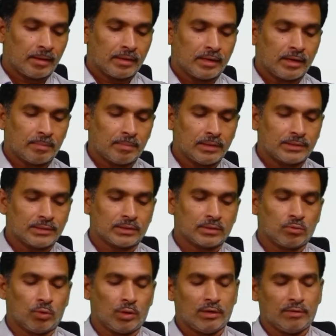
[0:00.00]
tuples
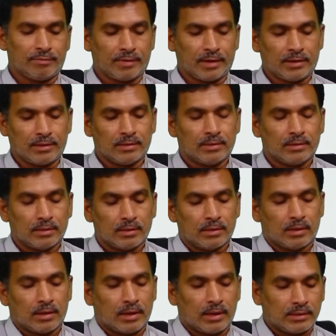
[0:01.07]
qualified
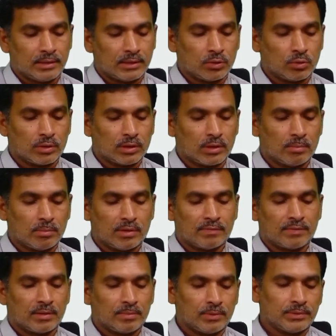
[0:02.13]
and the total number of
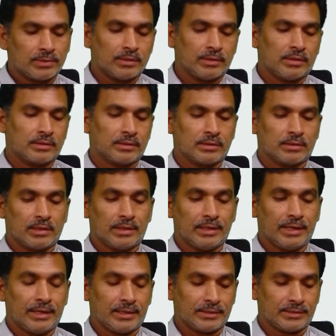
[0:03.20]
tuples in this
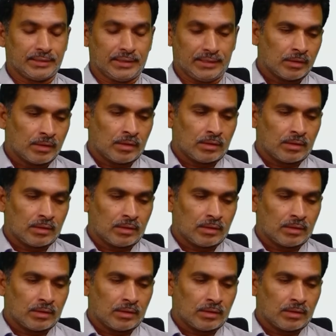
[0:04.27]
data set.